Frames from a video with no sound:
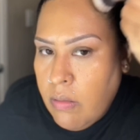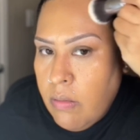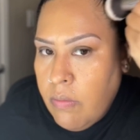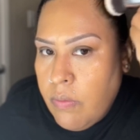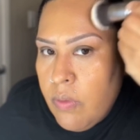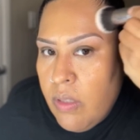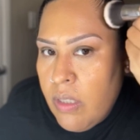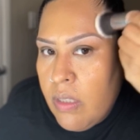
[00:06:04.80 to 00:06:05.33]

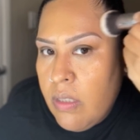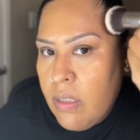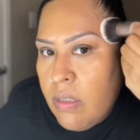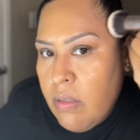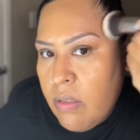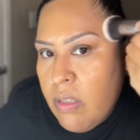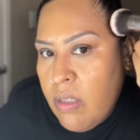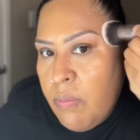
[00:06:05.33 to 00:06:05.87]
forehead, a little
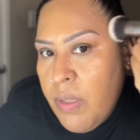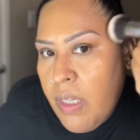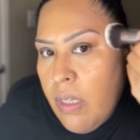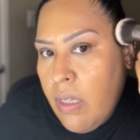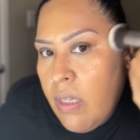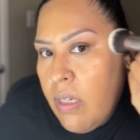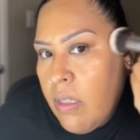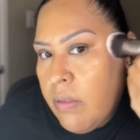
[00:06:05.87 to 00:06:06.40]
too big, you
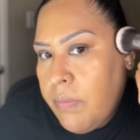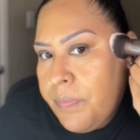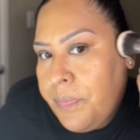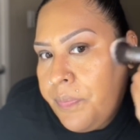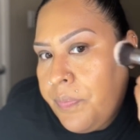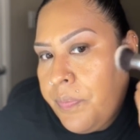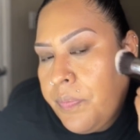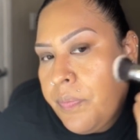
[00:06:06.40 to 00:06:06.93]
know?
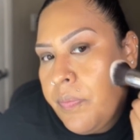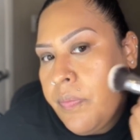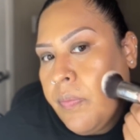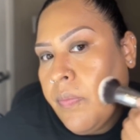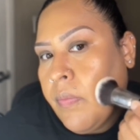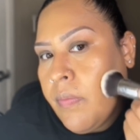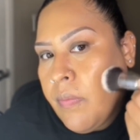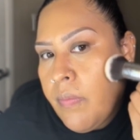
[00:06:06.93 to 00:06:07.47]

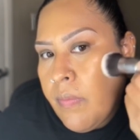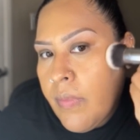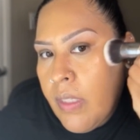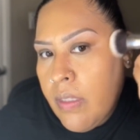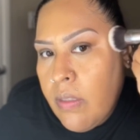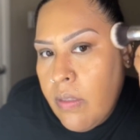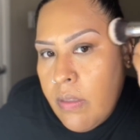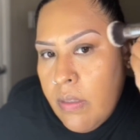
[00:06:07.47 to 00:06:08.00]

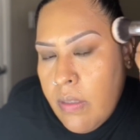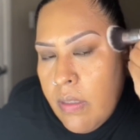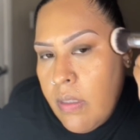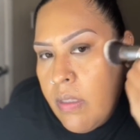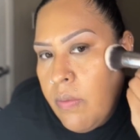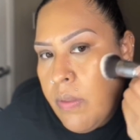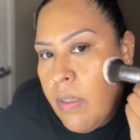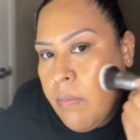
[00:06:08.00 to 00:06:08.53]
So this is
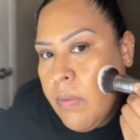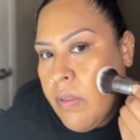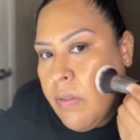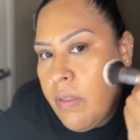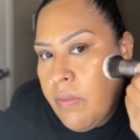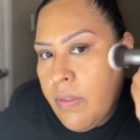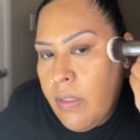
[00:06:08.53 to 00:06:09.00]
what I'm doing.